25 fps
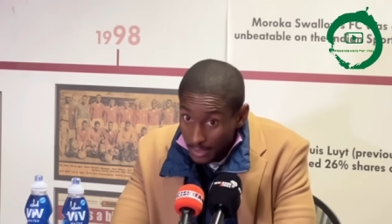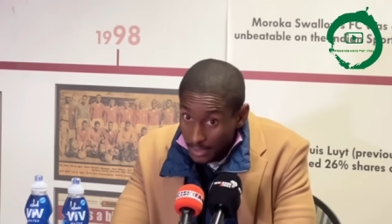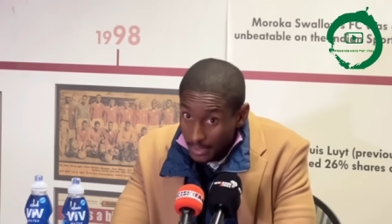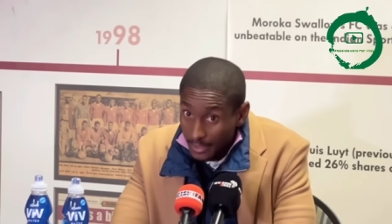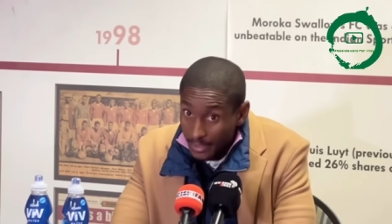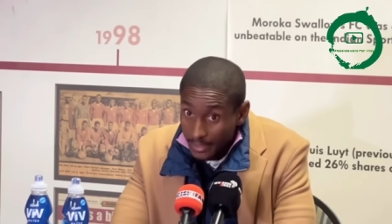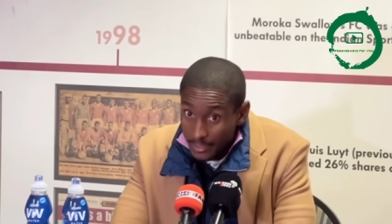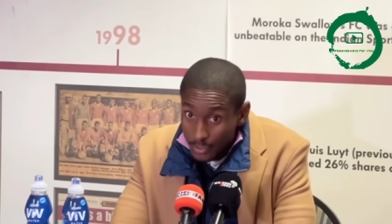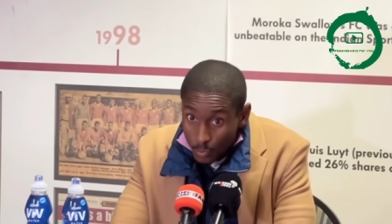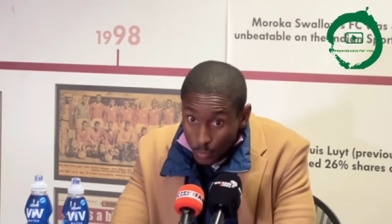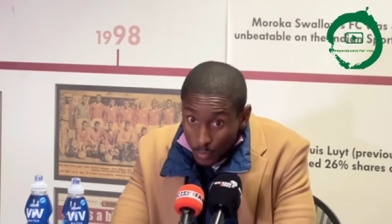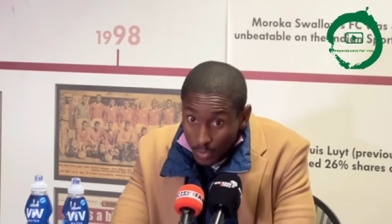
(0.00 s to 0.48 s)

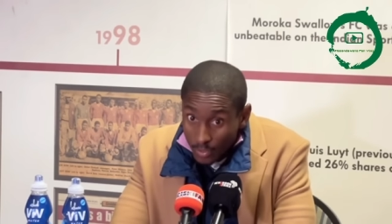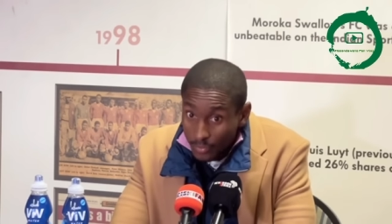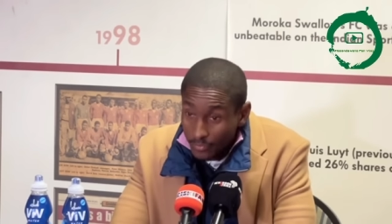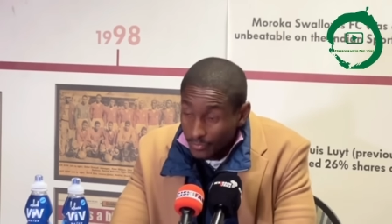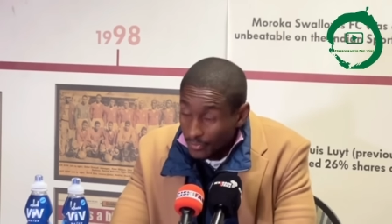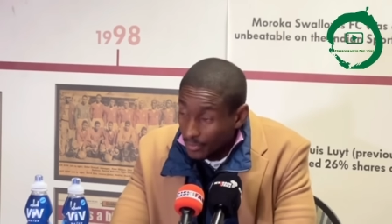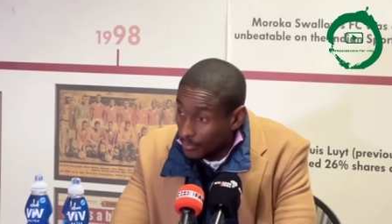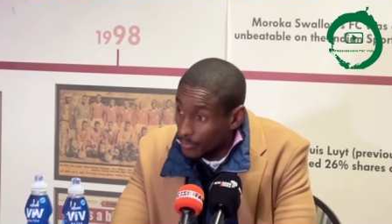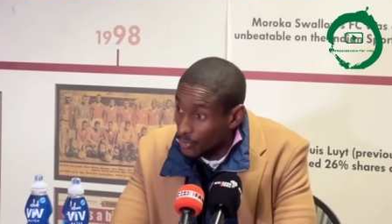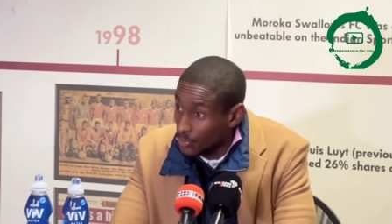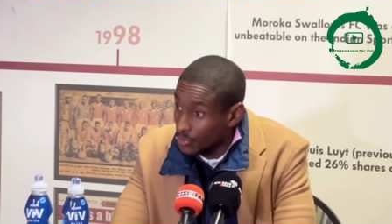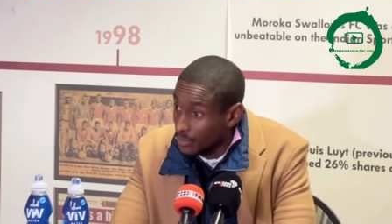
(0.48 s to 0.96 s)
It's one of
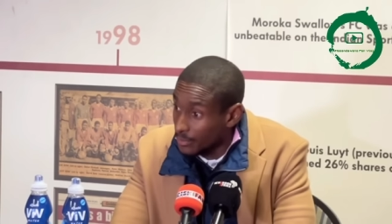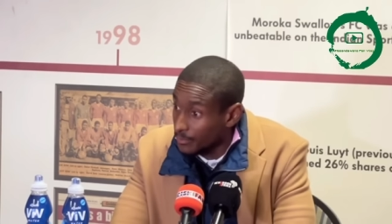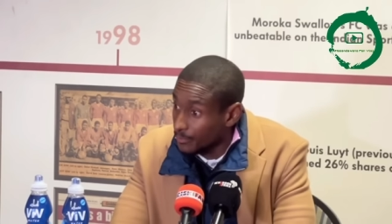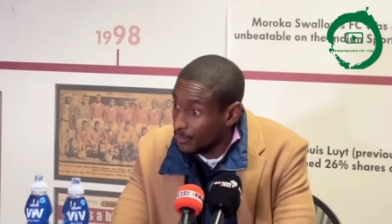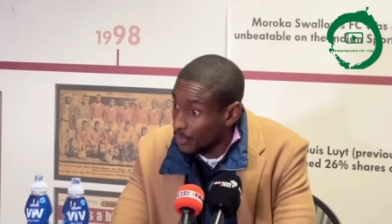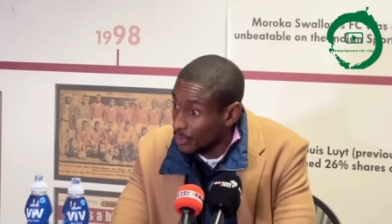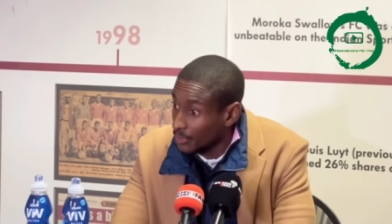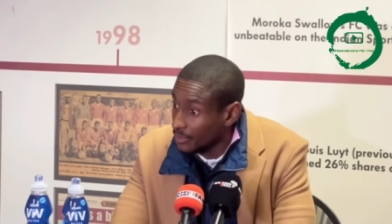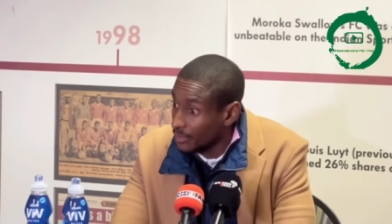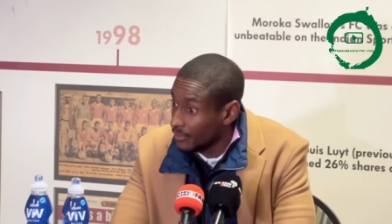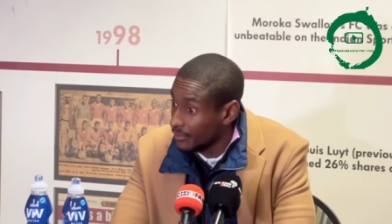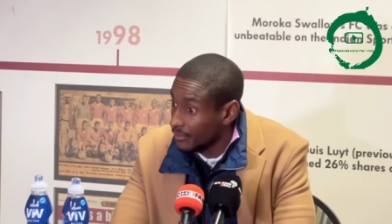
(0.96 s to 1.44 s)
the most
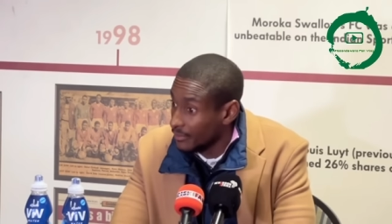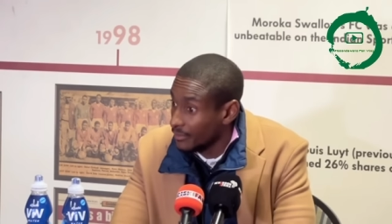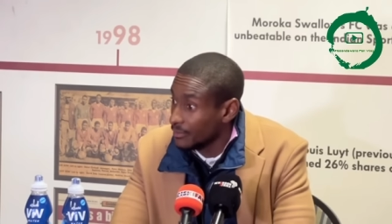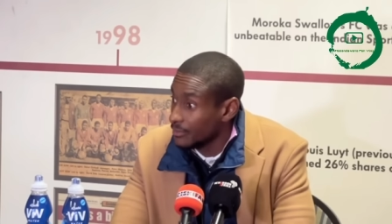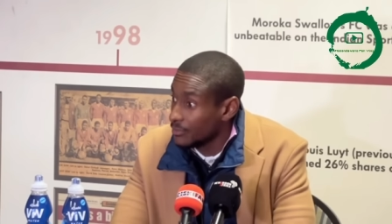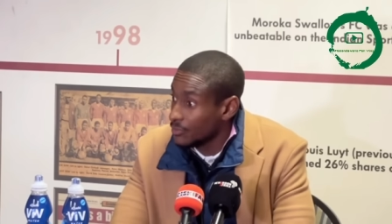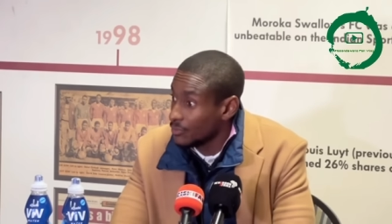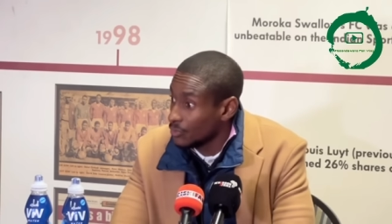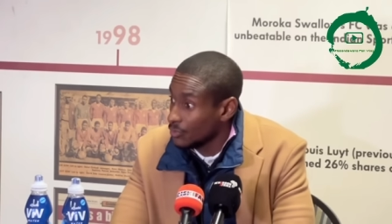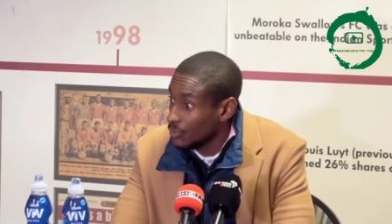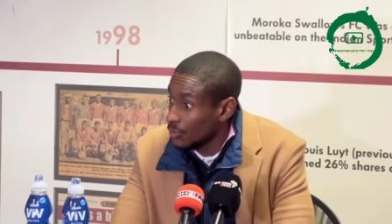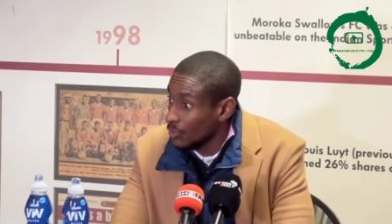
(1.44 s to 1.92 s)
important things
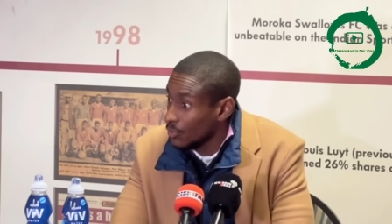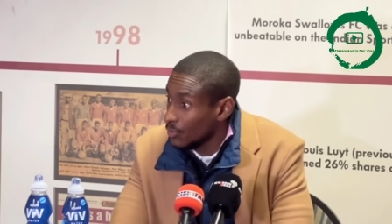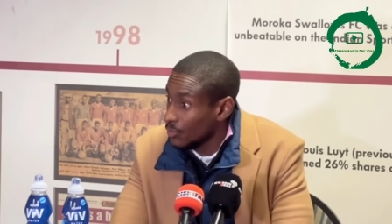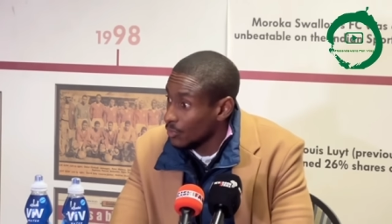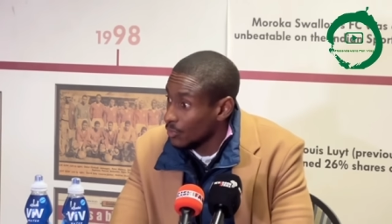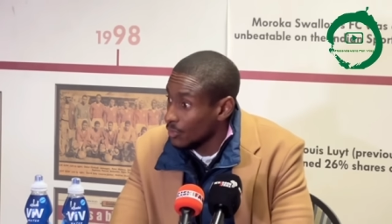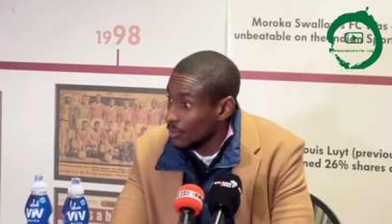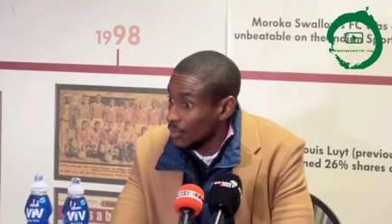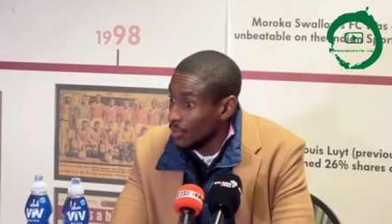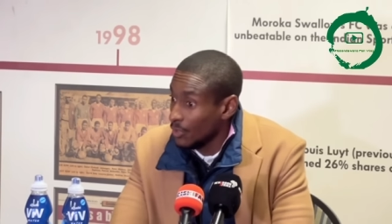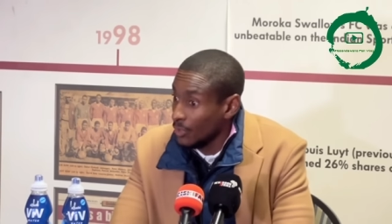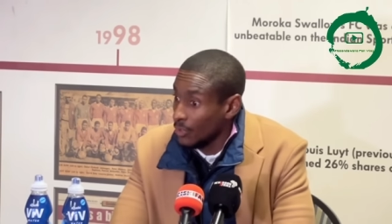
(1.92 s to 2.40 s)
to know
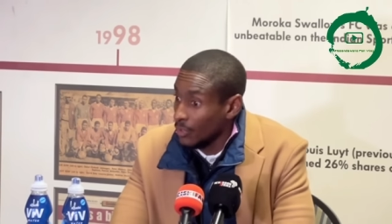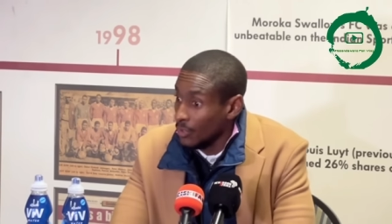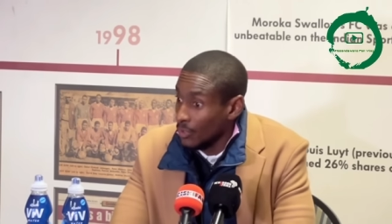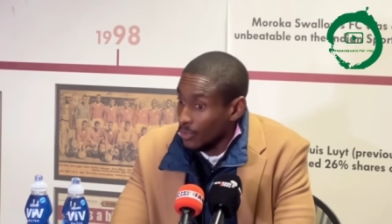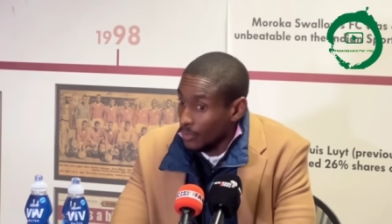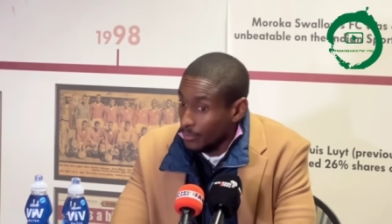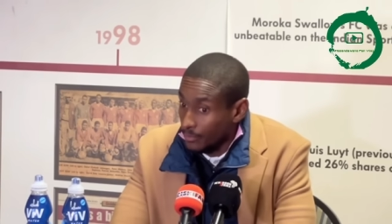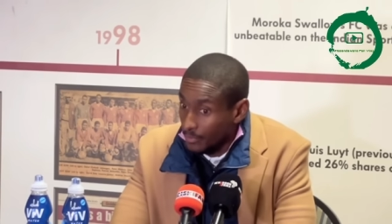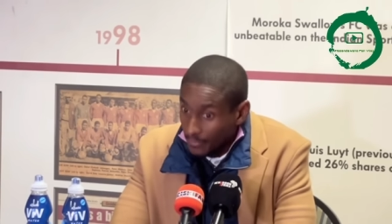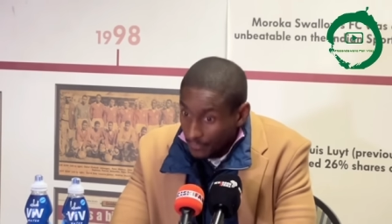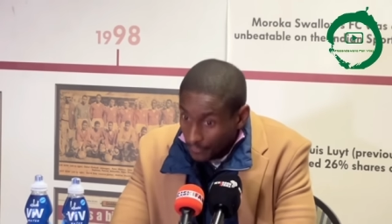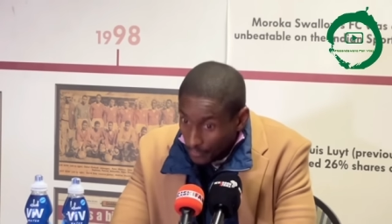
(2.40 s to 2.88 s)

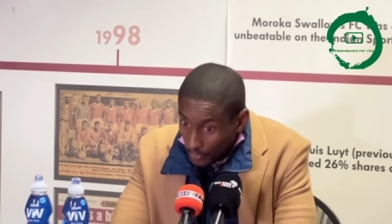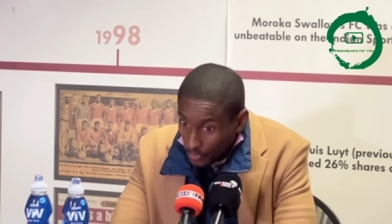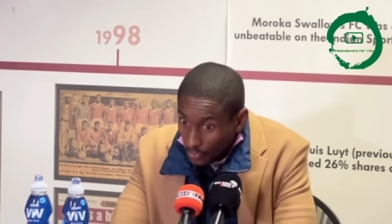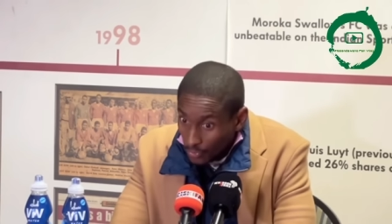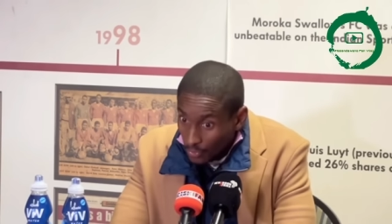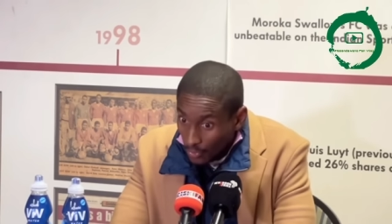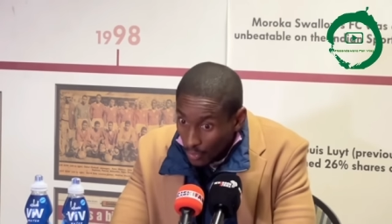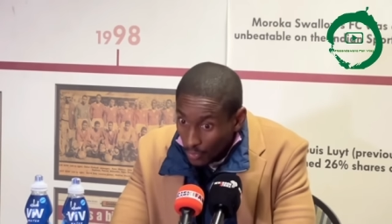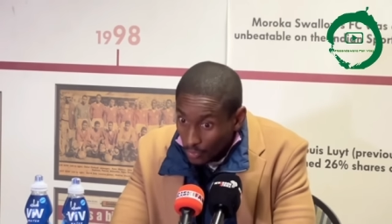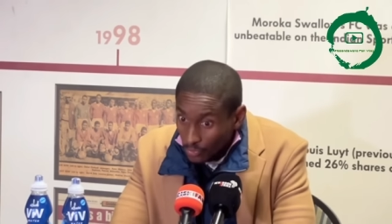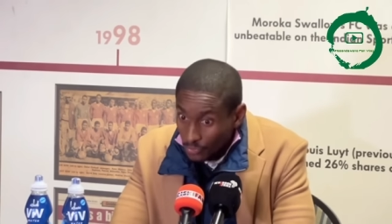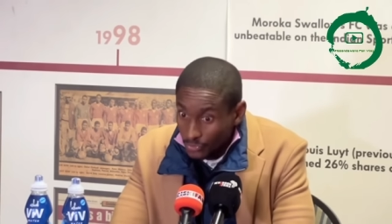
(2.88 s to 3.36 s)
before you
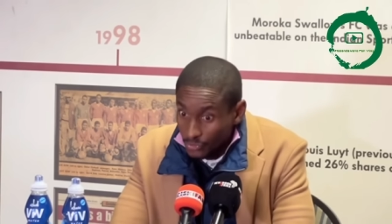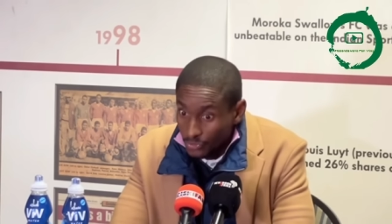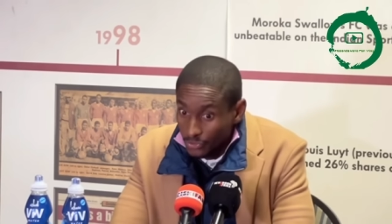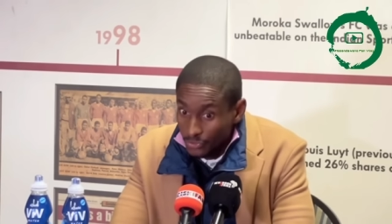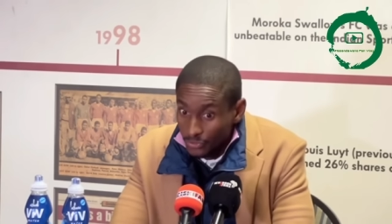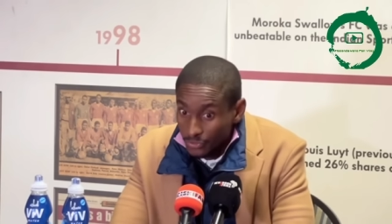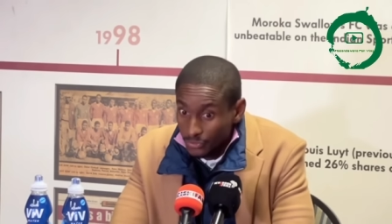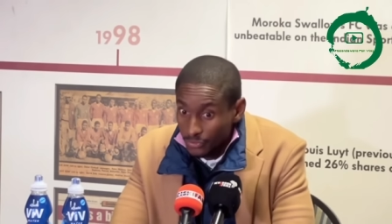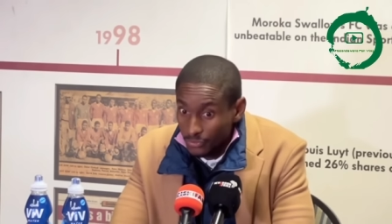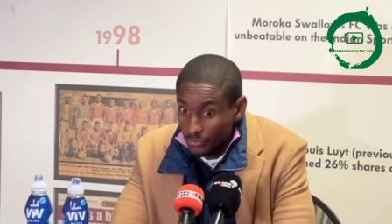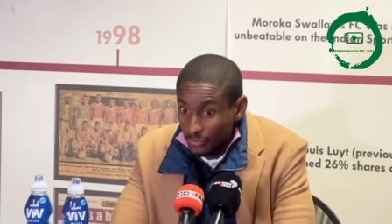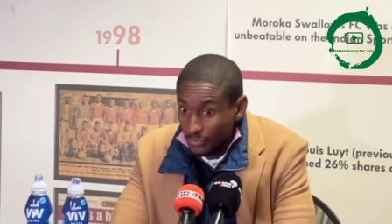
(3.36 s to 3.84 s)
coach.
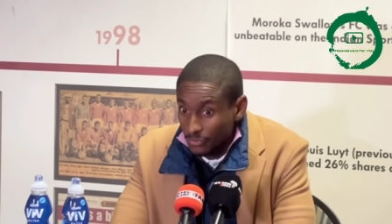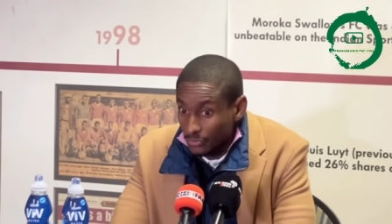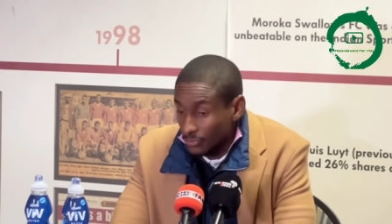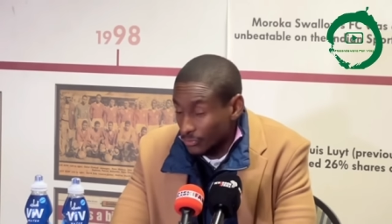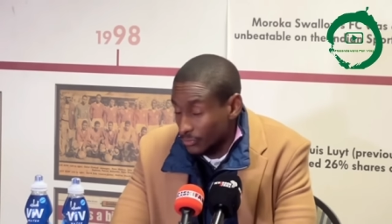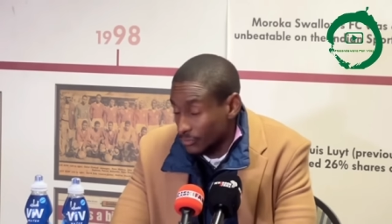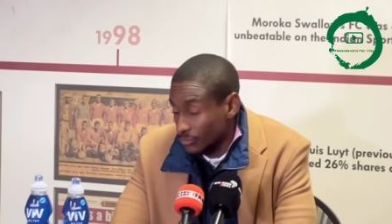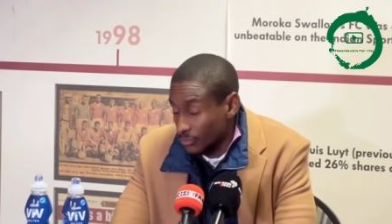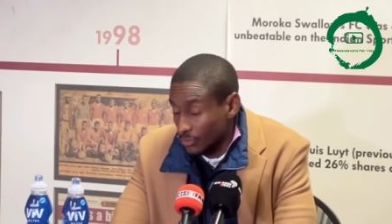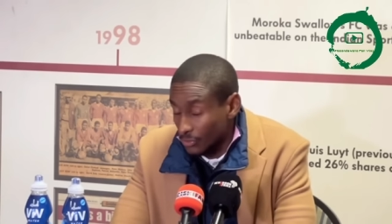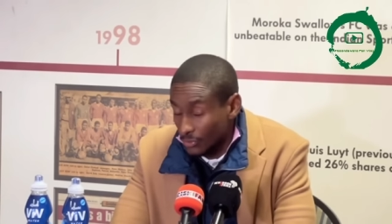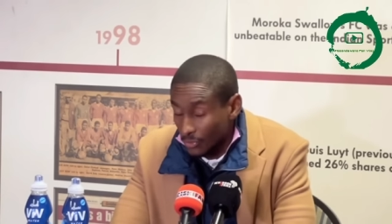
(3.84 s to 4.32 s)

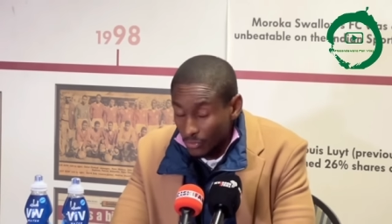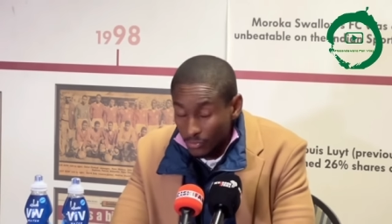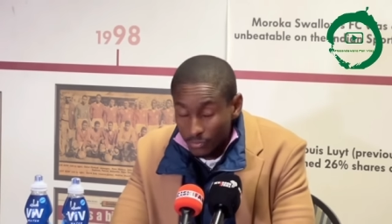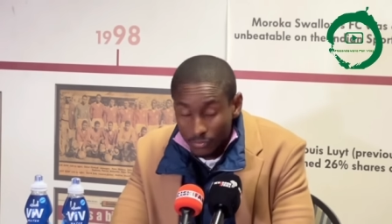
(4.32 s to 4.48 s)
So.